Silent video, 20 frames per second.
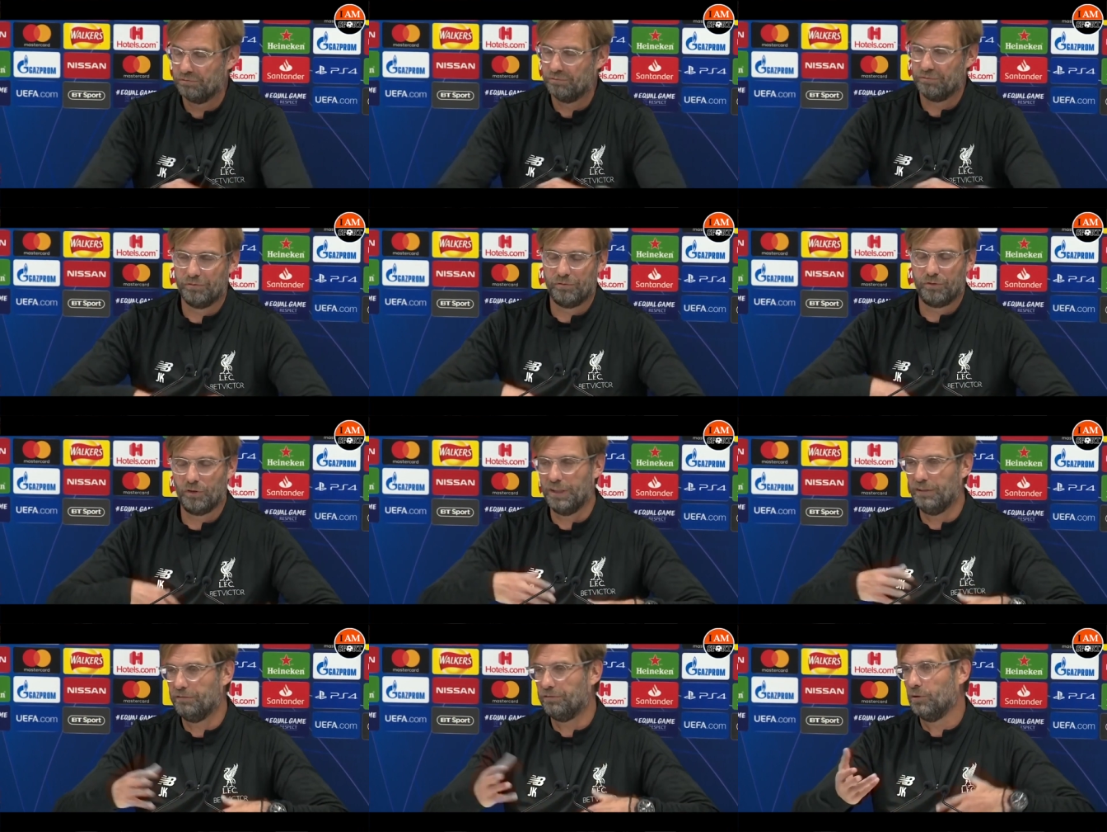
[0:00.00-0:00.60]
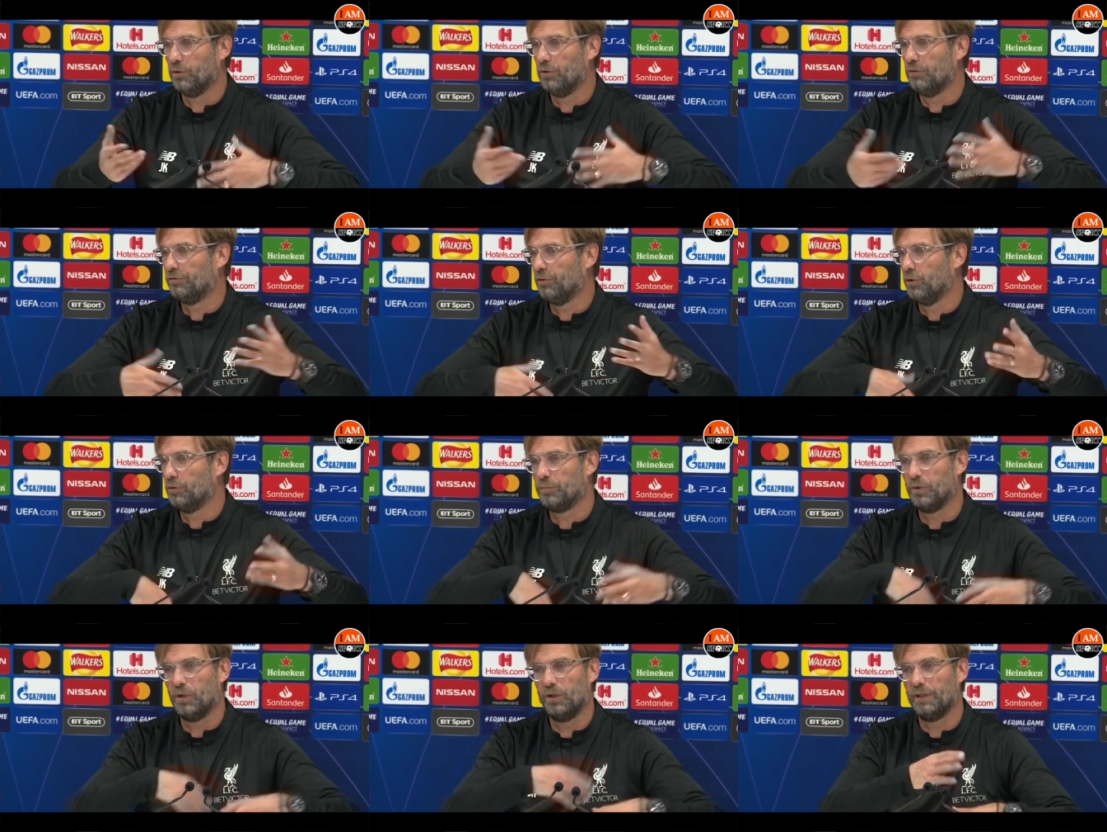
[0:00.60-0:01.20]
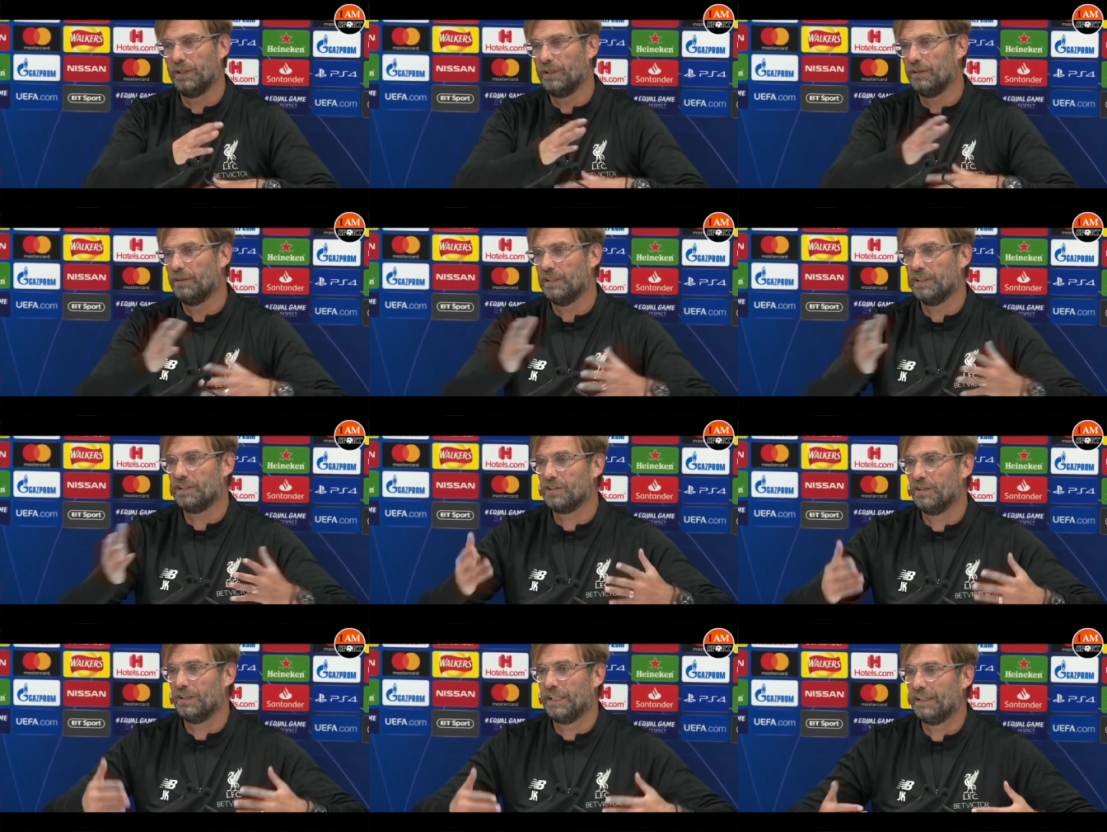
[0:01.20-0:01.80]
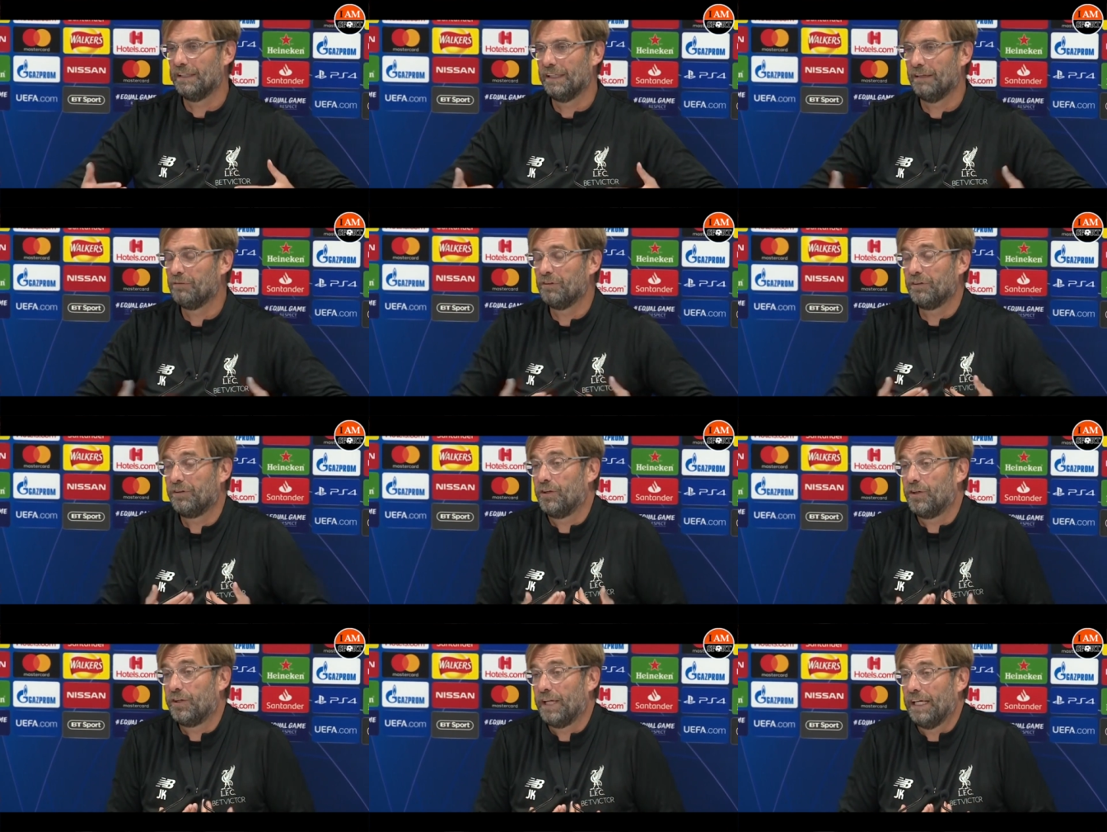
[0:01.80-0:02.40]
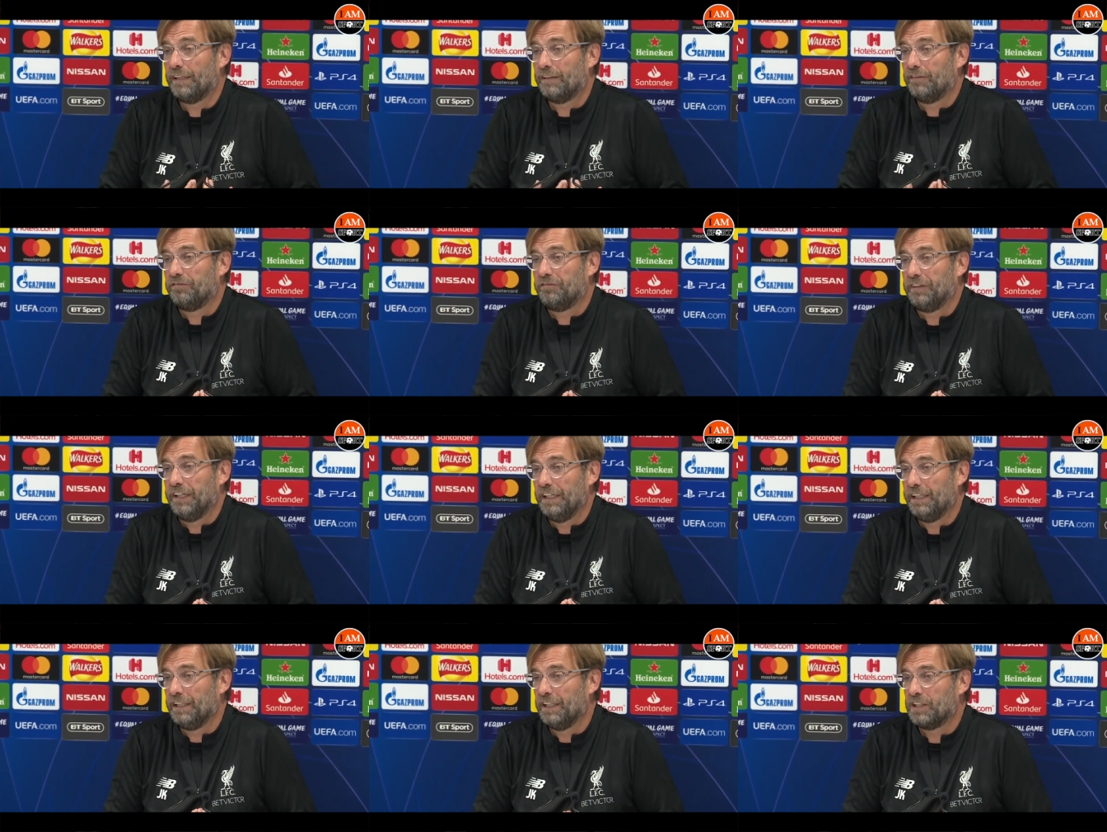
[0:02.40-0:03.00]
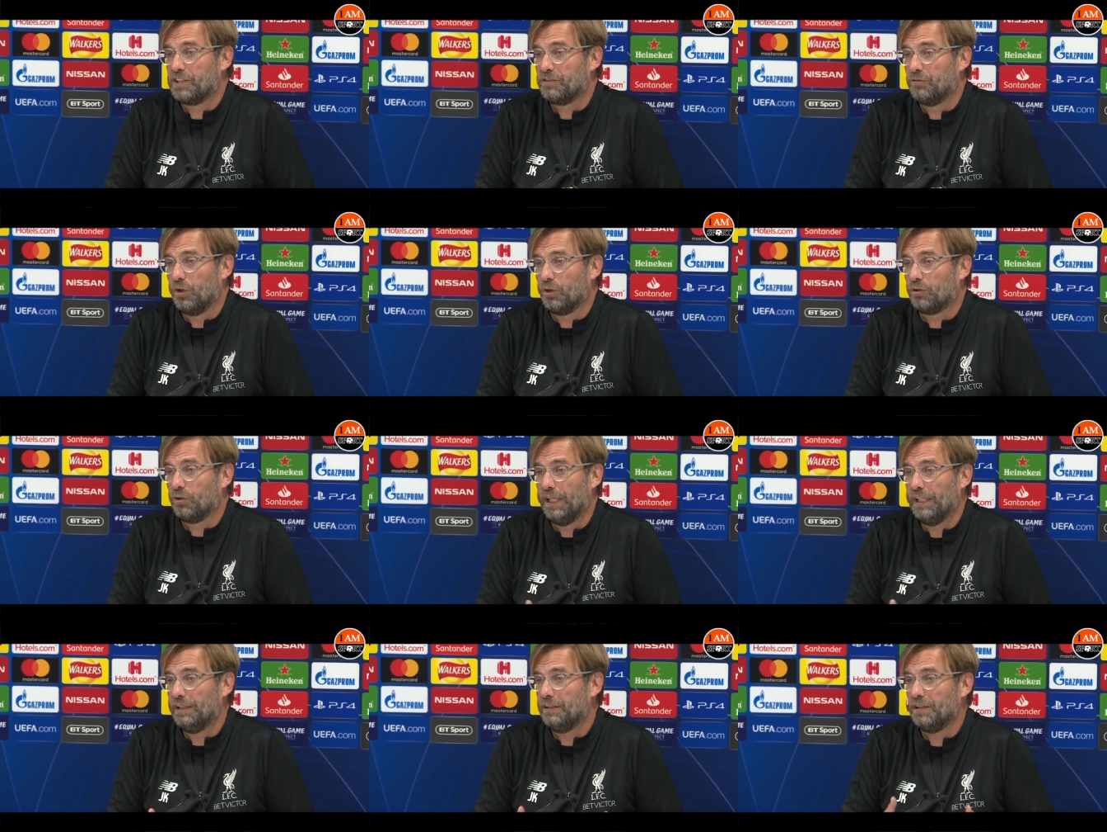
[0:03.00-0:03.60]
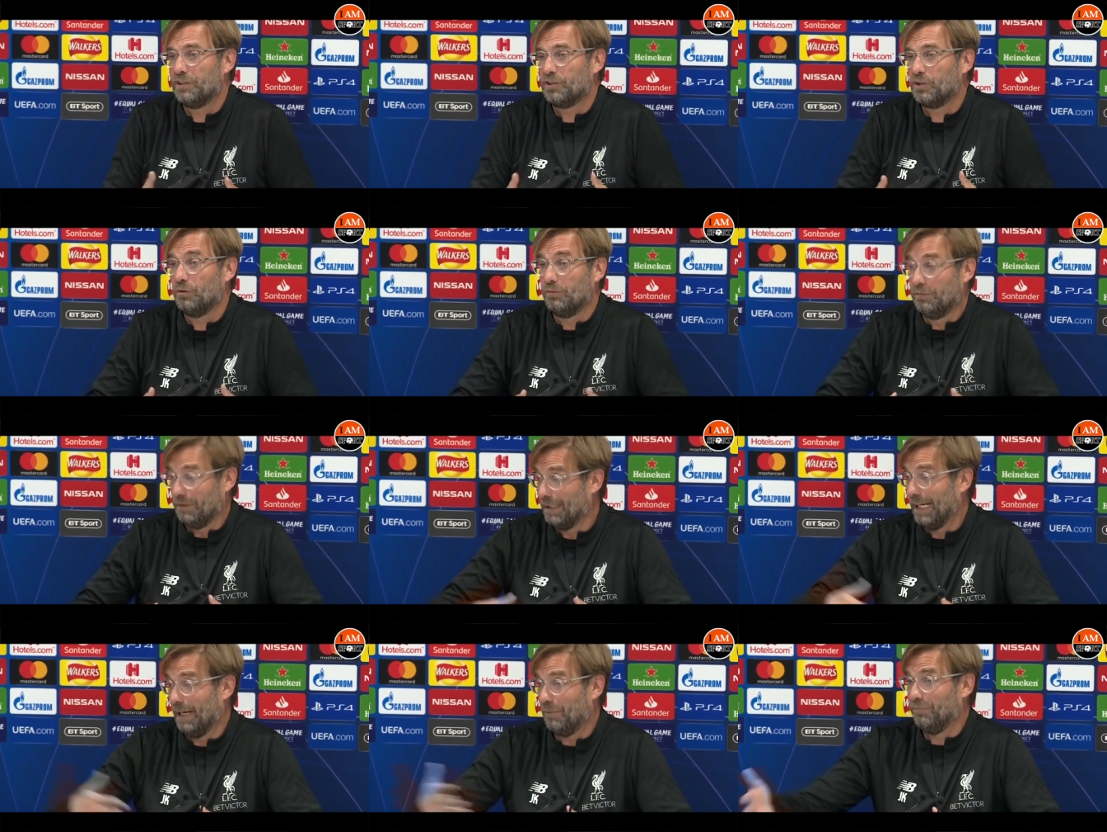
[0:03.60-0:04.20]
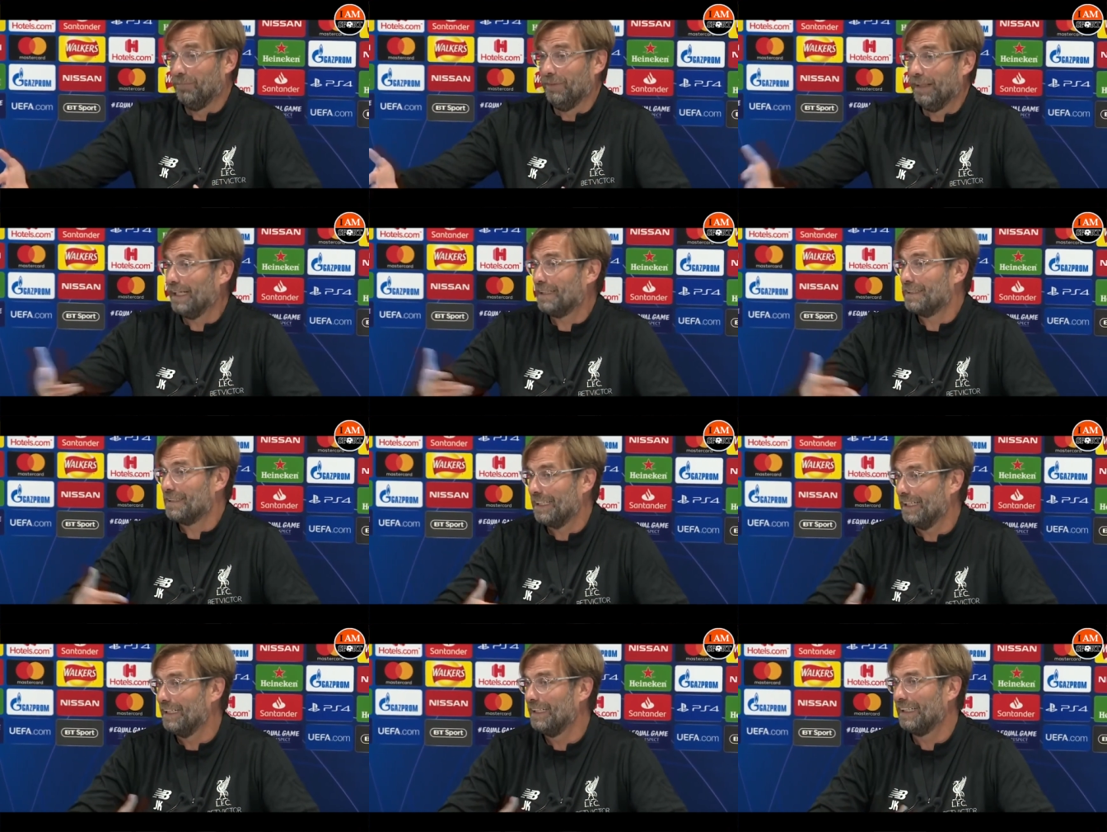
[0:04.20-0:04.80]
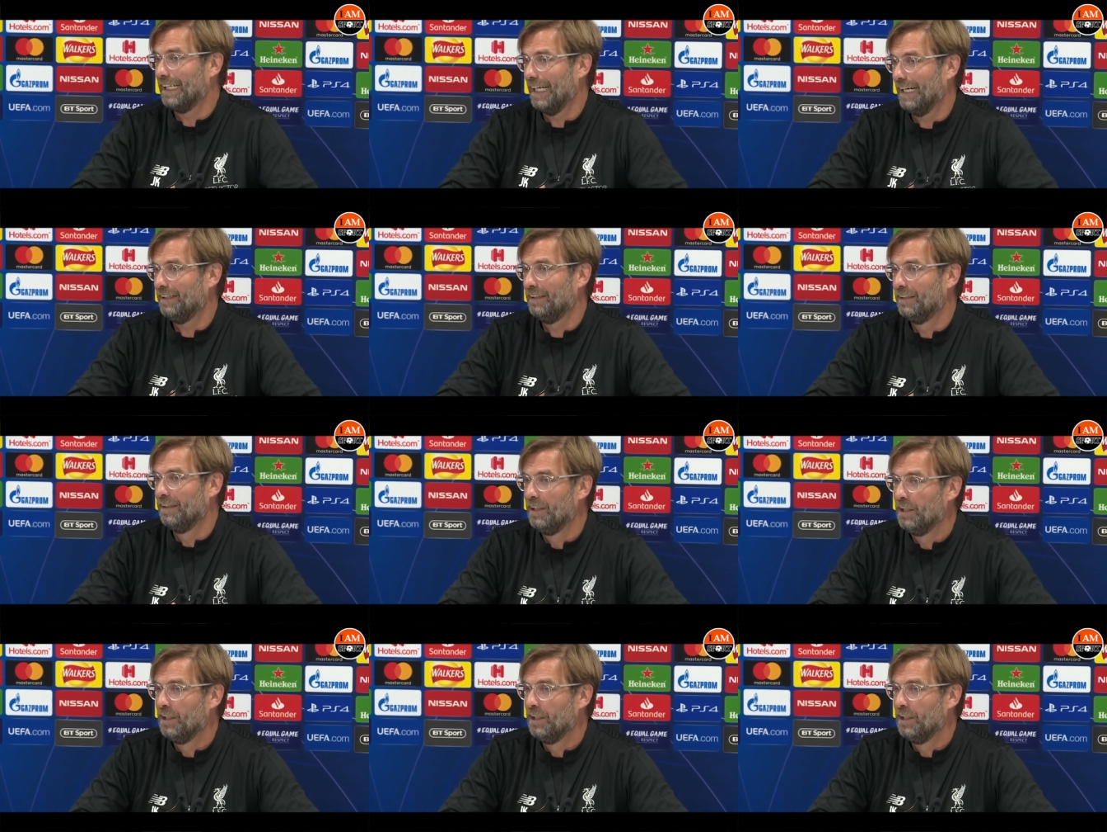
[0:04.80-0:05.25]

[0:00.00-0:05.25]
free fluent football and this, and I never had the feeling it's for granted. So it will happen next day again.